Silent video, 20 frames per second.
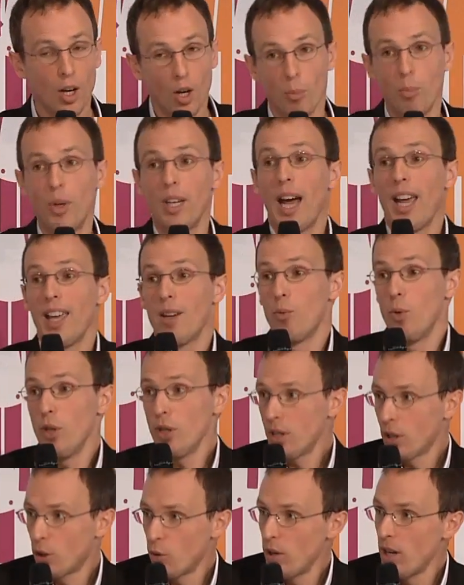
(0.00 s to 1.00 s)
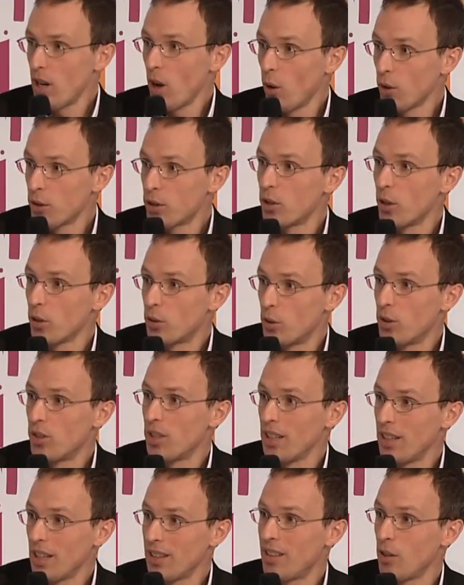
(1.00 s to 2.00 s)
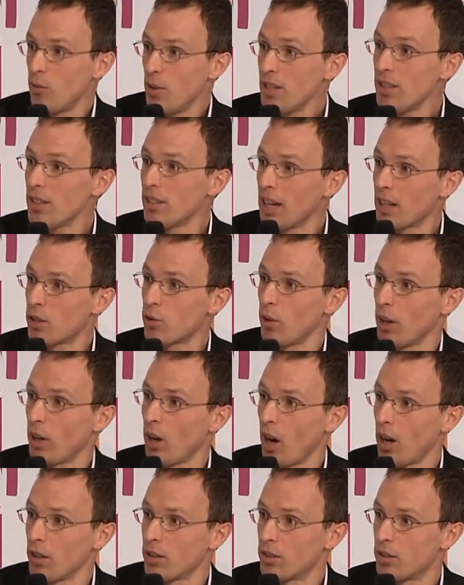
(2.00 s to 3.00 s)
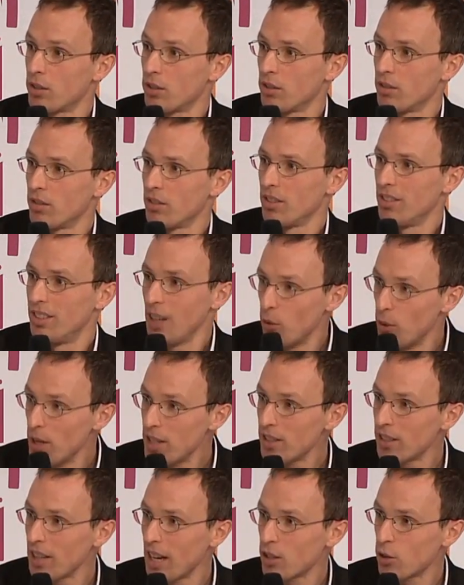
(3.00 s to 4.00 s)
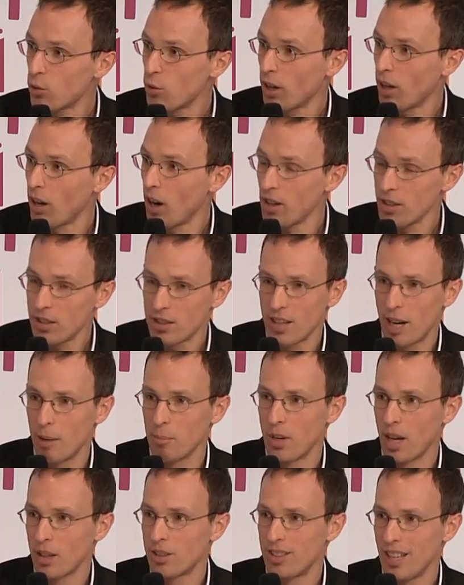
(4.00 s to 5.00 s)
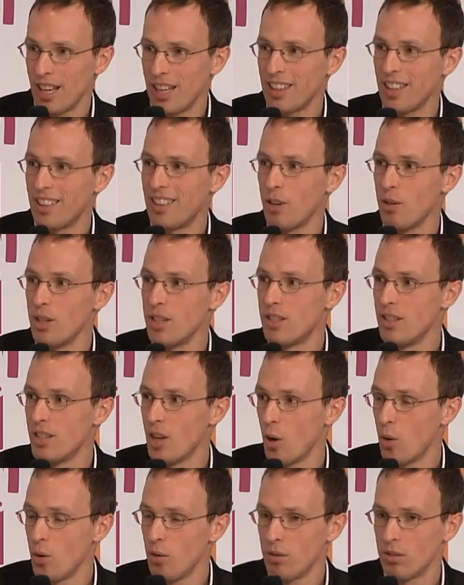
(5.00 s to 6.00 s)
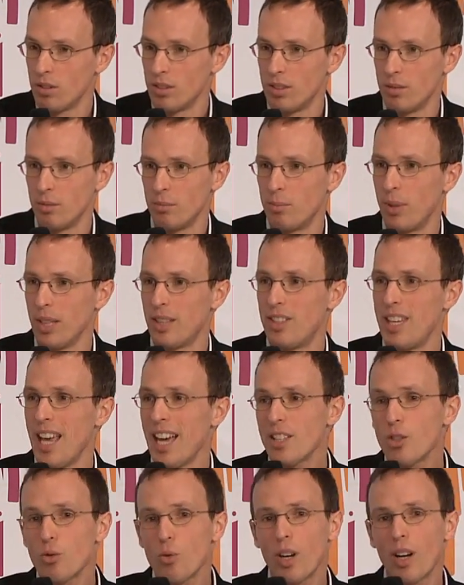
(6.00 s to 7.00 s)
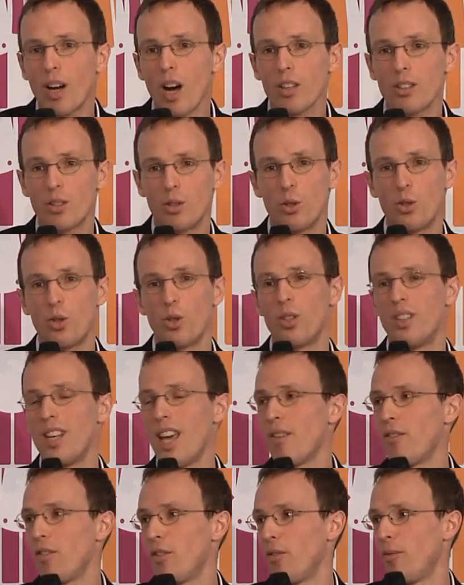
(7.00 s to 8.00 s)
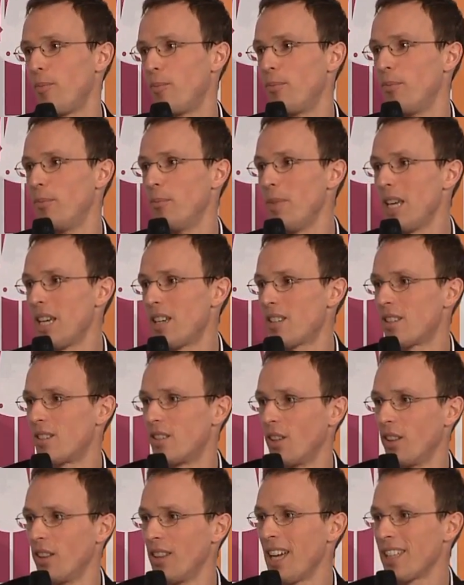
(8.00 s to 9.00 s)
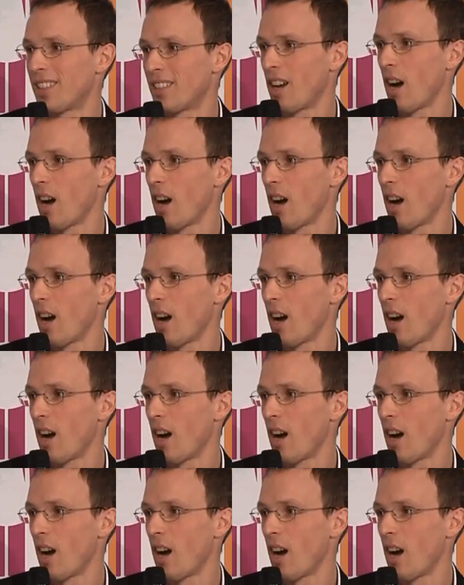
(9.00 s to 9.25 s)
But I would agree also to say that there is an extra cost. There is an extra cost. I'm not saying that there is no. But the extra cost, you should never mix the net